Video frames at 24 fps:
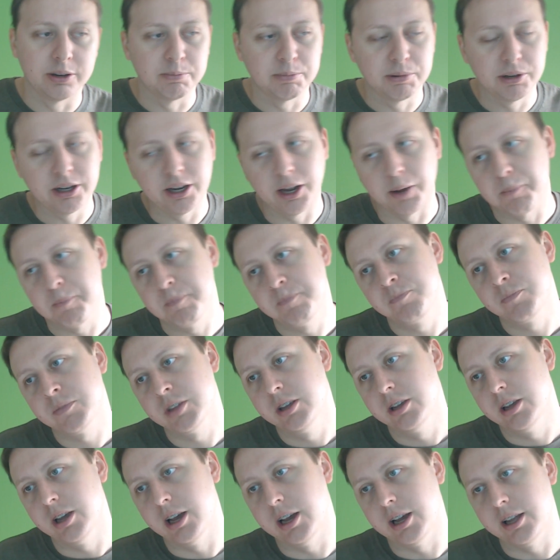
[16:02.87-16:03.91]
But anyhow.
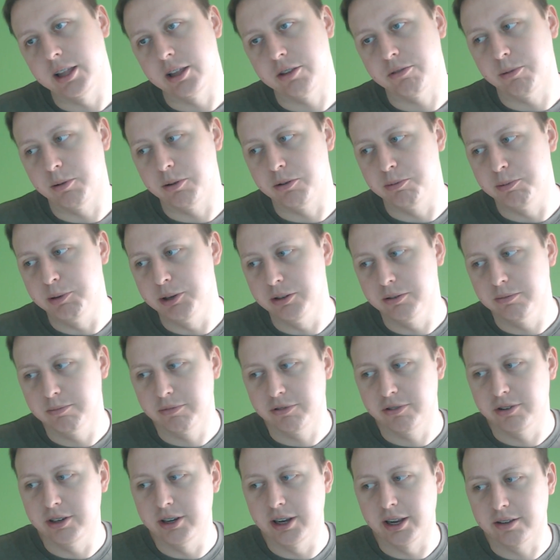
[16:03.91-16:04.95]
Uh, that's my spiel.
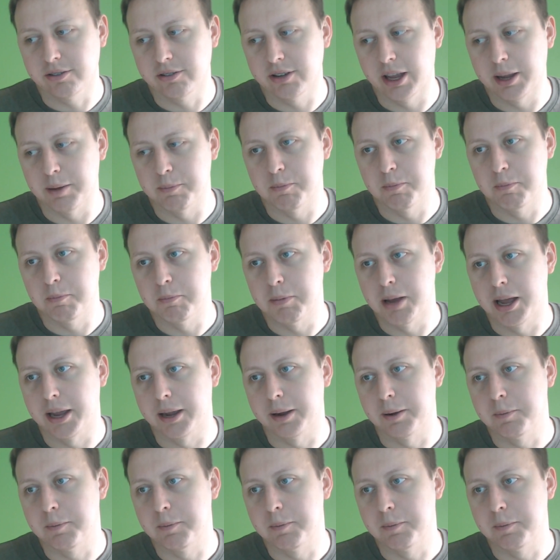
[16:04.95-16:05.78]
See you next time. Bye.